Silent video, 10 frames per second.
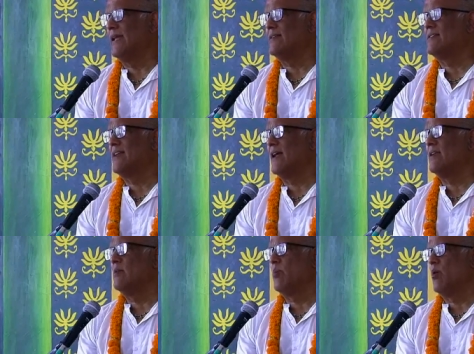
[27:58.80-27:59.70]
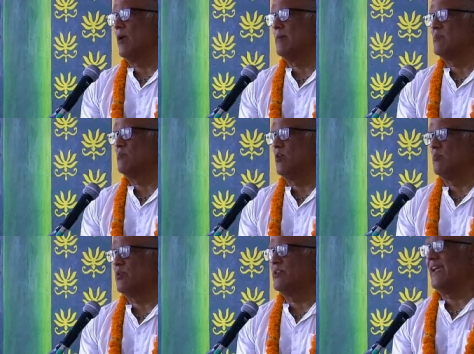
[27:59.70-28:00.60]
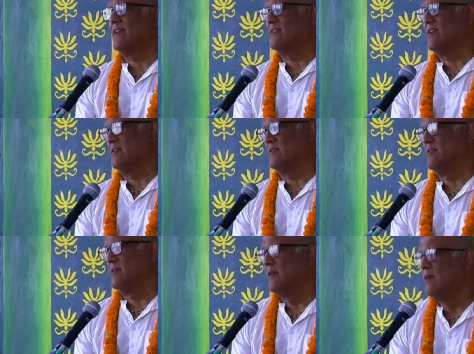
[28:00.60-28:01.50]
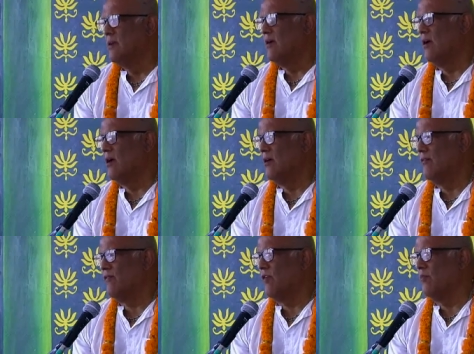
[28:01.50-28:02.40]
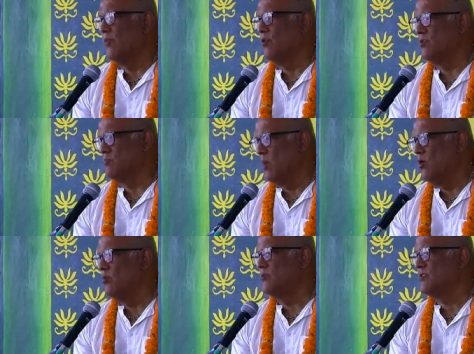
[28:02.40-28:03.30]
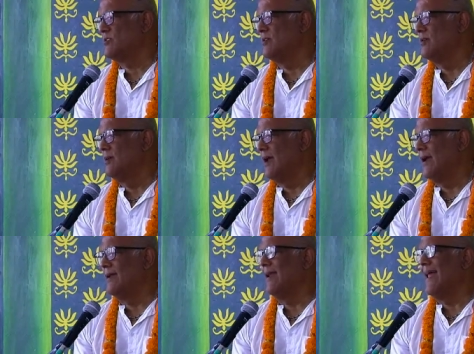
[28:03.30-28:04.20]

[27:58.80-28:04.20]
that sadhana program is what protects us uh, from those modes and